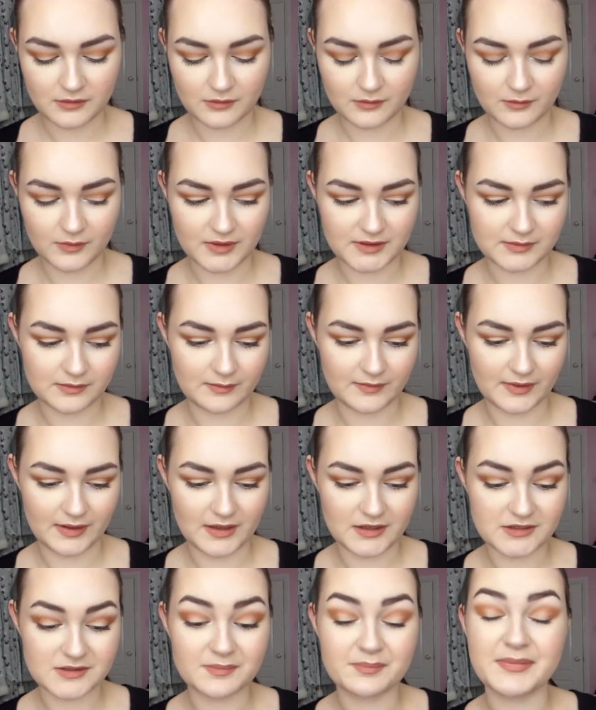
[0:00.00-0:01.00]
what's one thing? It
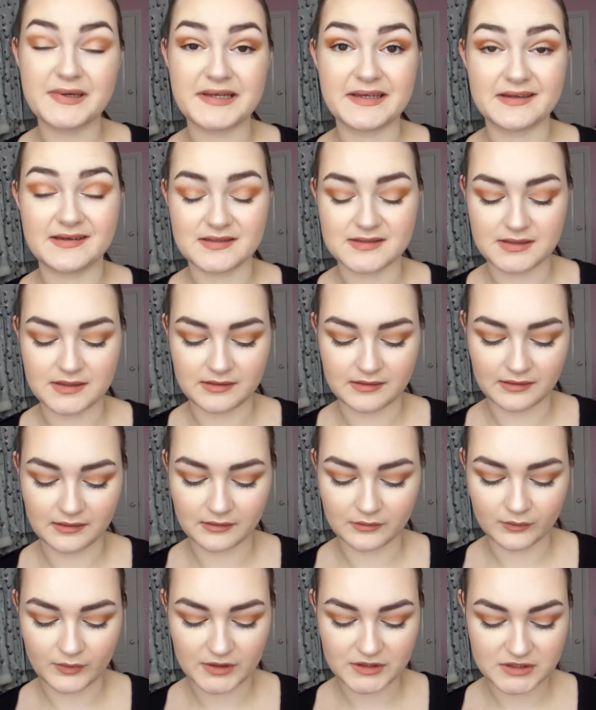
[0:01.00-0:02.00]
doesn't bleed
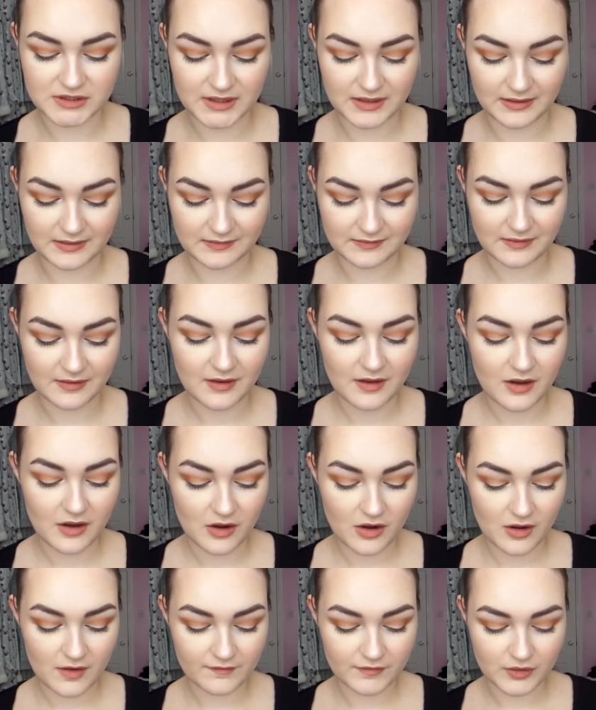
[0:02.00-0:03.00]
either, which is,
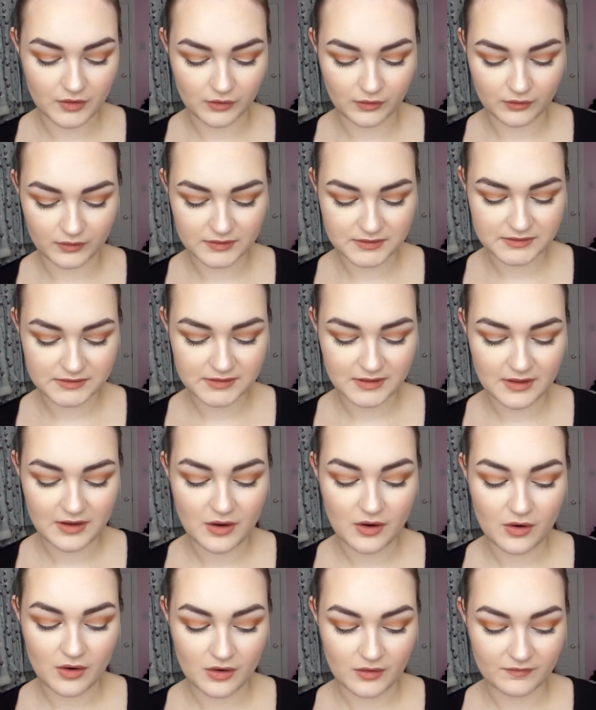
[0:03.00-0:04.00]
of course,
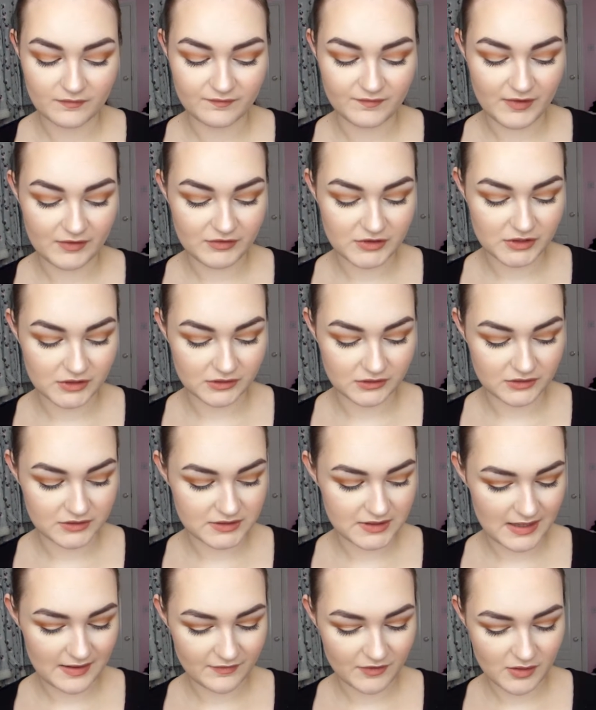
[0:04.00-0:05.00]
very good.
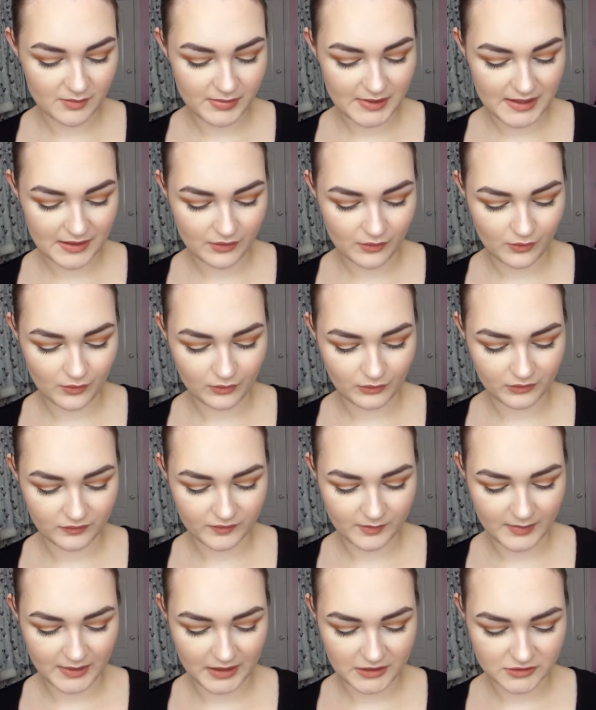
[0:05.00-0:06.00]
I've got black all
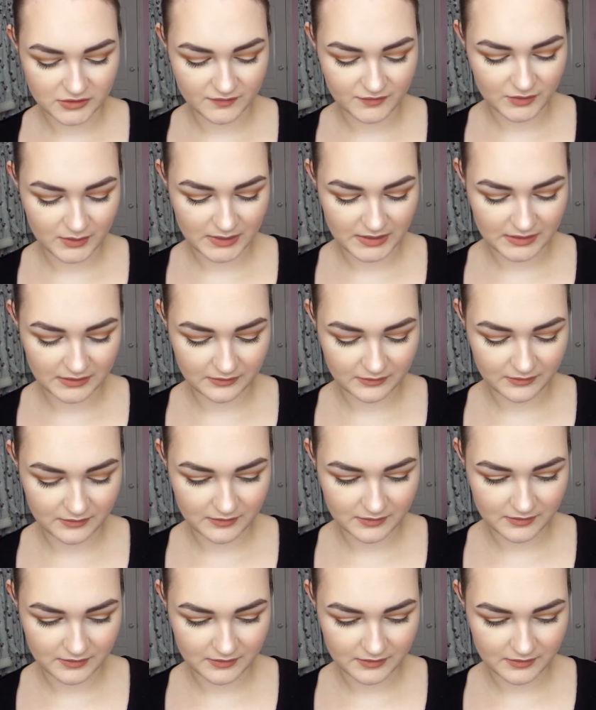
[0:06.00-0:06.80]
over me and I don't even know how.